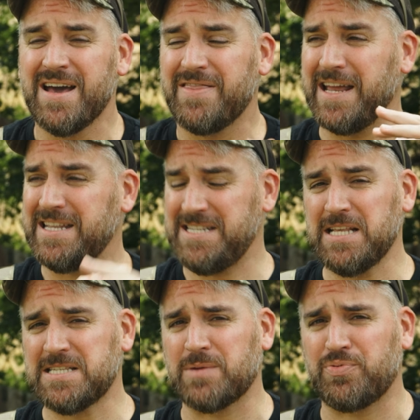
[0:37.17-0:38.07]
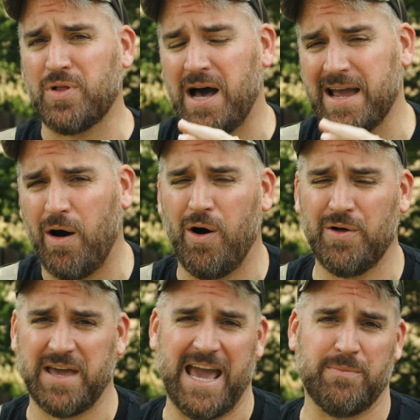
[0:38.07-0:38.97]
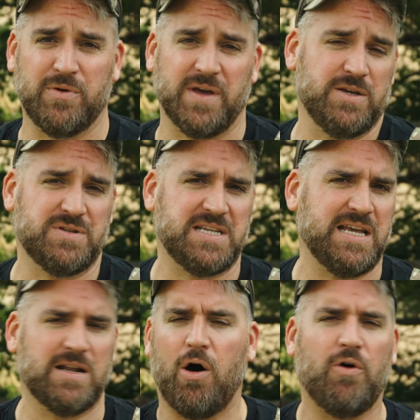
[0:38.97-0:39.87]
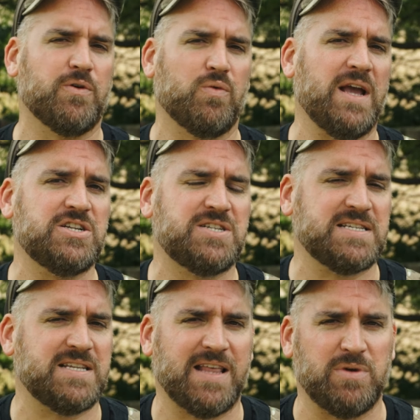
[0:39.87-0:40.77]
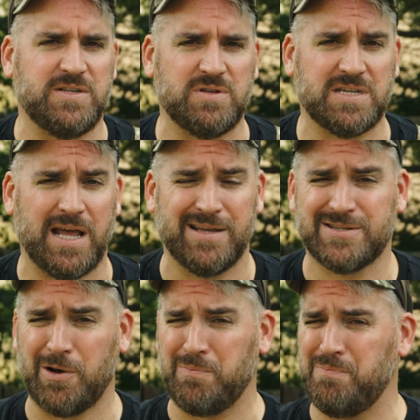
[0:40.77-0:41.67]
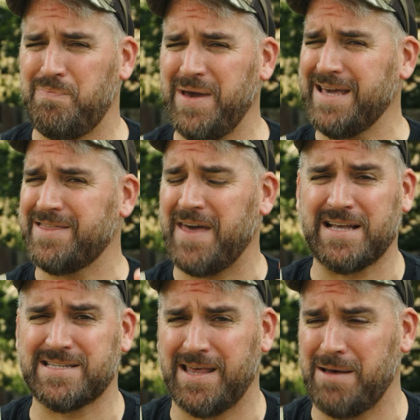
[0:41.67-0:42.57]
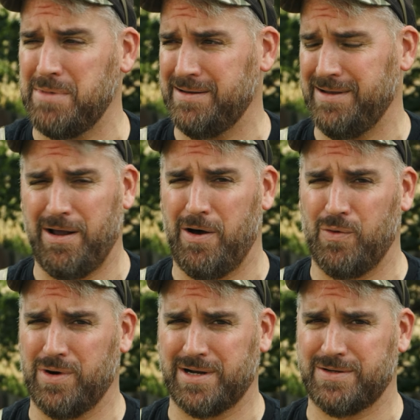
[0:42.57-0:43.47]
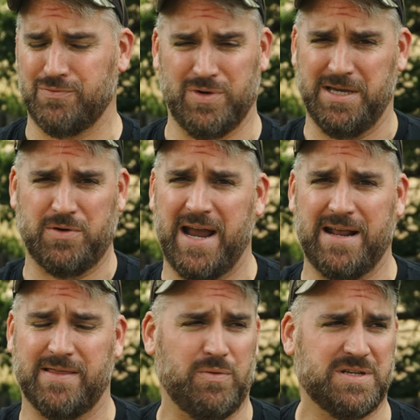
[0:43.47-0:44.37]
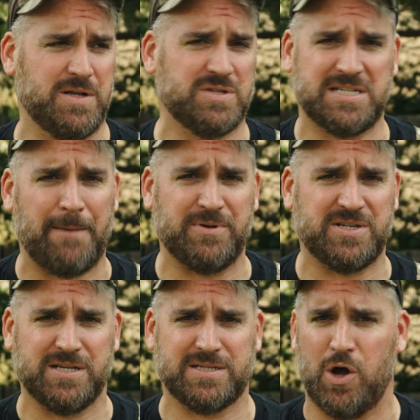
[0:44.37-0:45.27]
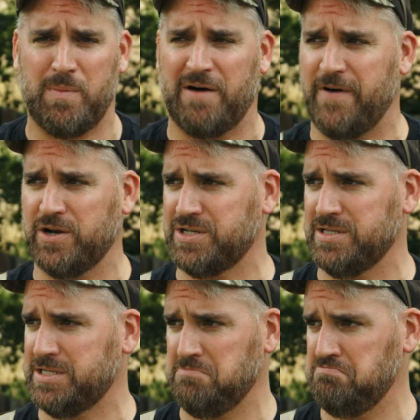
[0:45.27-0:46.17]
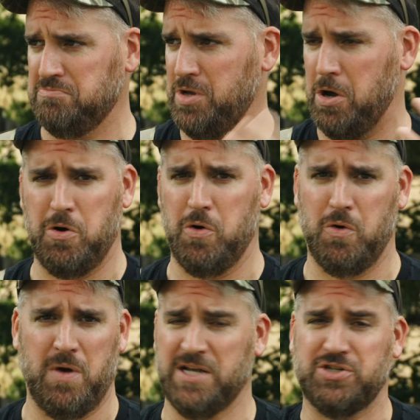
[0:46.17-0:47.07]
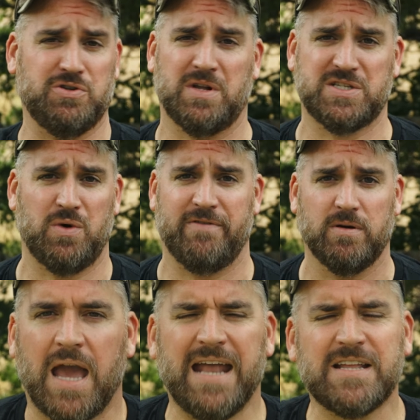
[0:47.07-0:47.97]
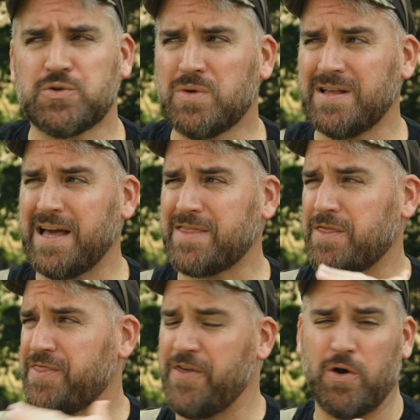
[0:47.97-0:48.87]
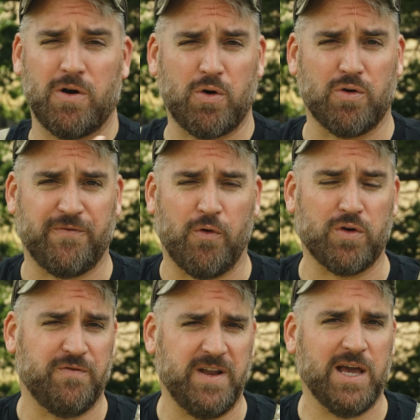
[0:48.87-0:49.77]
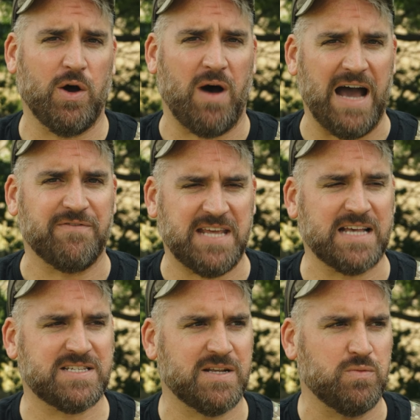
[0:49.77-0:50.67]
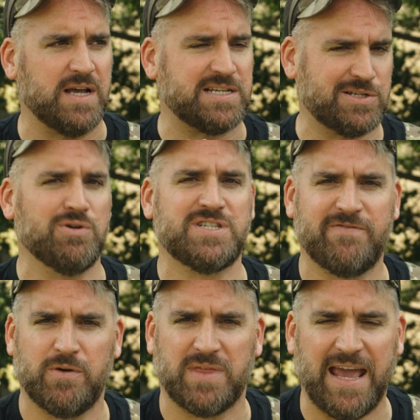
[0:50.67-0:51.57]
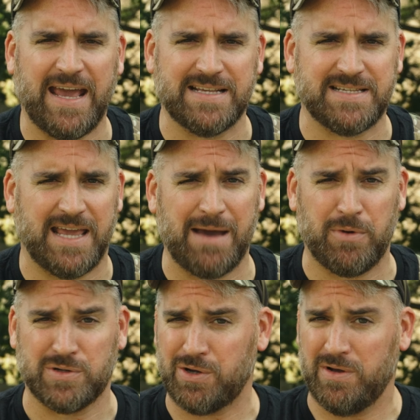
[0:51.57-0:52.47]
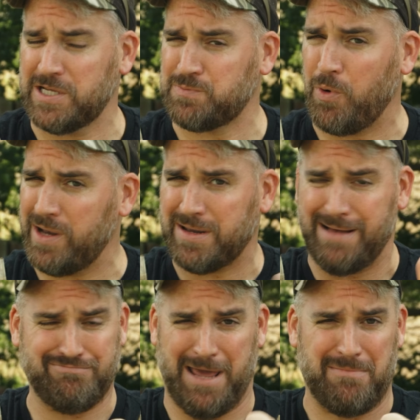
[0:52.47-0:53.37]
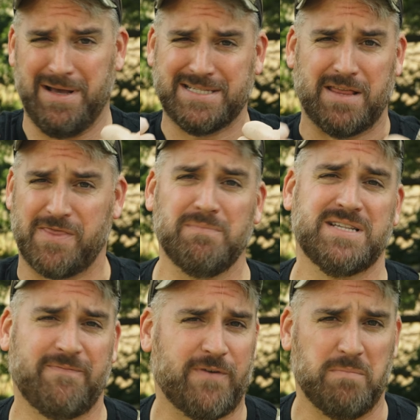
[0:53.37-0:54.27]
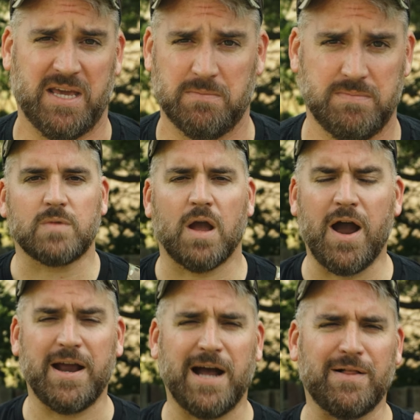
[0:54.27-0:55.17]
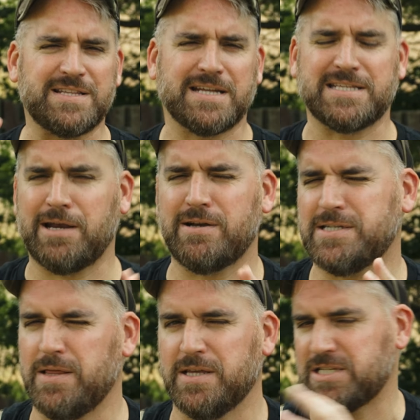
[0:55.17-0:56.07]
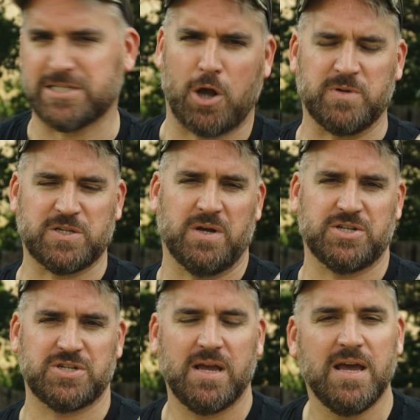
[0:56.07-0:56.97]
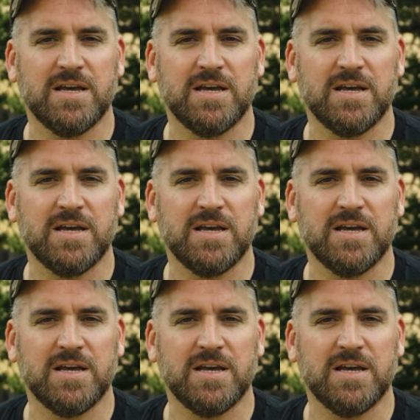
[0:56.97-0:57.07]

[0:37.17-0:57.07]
They did supply all the ammo that you see and all the range testing that we do today. So big thanks to them and it all worked really great. There was no stoppages, no malfunctions, no issues whatsoever. And it's really like the third or fourth video I've tested exclusively with AAC ammo. So at this point, yeah, it's a thumbs up from me. All right, now let's get serious on the scope switch.